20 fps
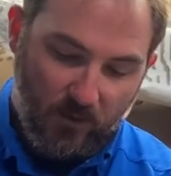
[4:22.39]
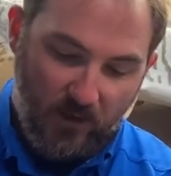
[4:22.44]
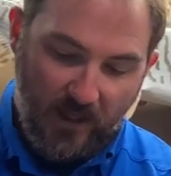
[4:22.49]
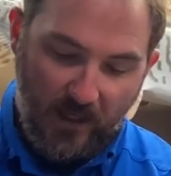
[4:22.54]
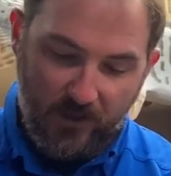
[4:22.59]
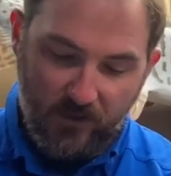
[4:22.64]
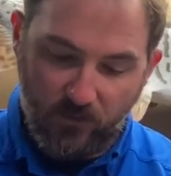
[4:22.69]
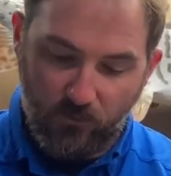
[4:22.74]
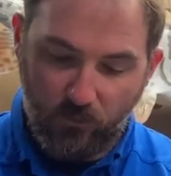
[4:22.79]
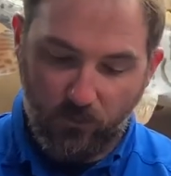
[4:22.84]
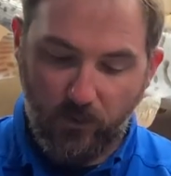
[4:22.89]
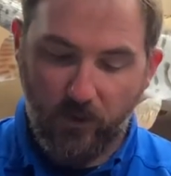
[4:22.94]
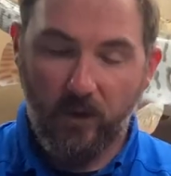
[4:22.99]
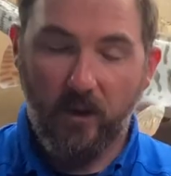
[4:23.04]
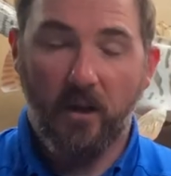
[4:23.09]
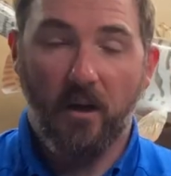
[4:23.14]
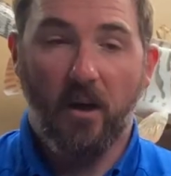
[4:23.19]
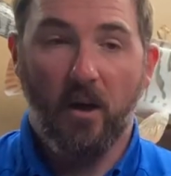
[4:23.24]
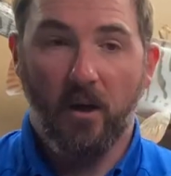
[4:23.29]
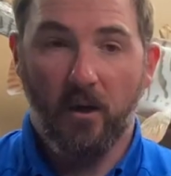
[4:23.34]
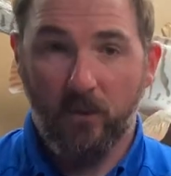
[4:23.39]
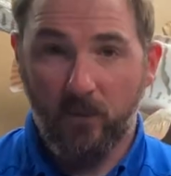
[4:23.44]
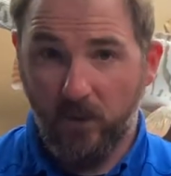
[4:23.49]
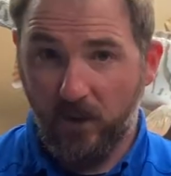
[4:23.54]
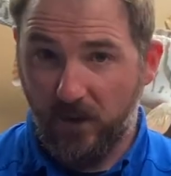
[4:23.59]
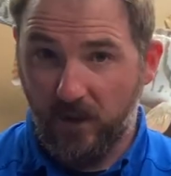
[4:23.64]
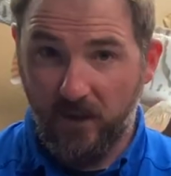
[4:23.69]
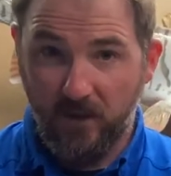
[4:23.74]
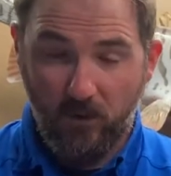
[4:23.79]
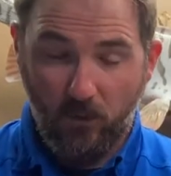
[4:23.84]
that's really hard
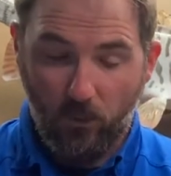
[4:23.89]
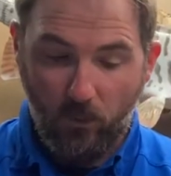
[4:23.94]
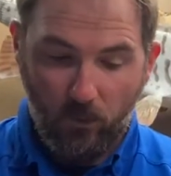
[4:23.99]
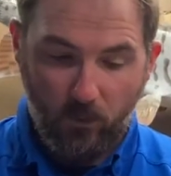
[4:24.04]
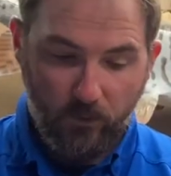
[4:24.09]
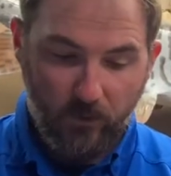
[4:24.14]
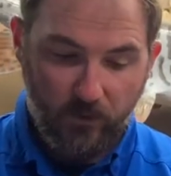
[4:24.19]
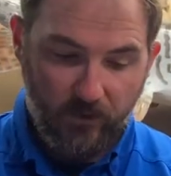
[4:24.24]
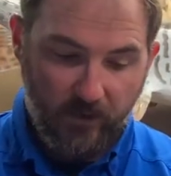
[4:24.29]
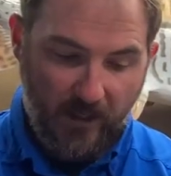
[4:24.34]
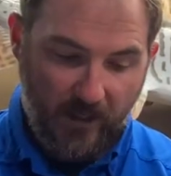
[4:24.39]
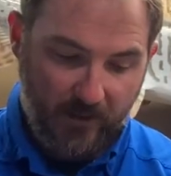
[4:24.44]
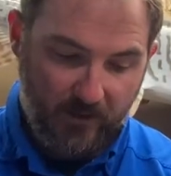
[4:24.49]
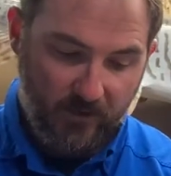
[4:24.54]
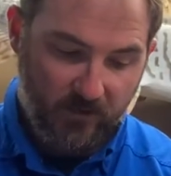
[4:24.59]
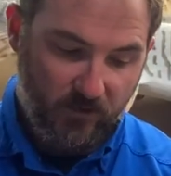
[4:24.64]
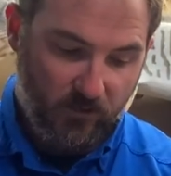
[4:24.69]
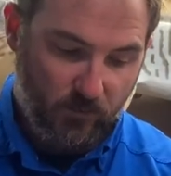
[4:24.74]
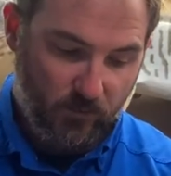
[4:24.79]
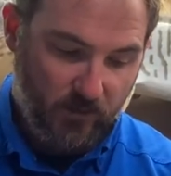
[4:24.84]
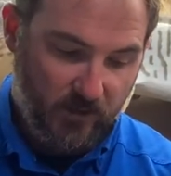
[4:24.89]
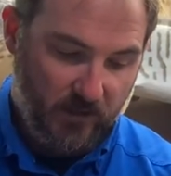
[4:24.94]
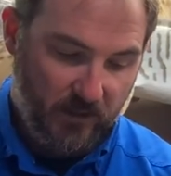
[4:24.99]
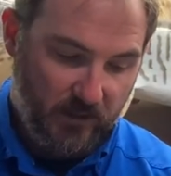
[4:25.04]
with these older dinosaurs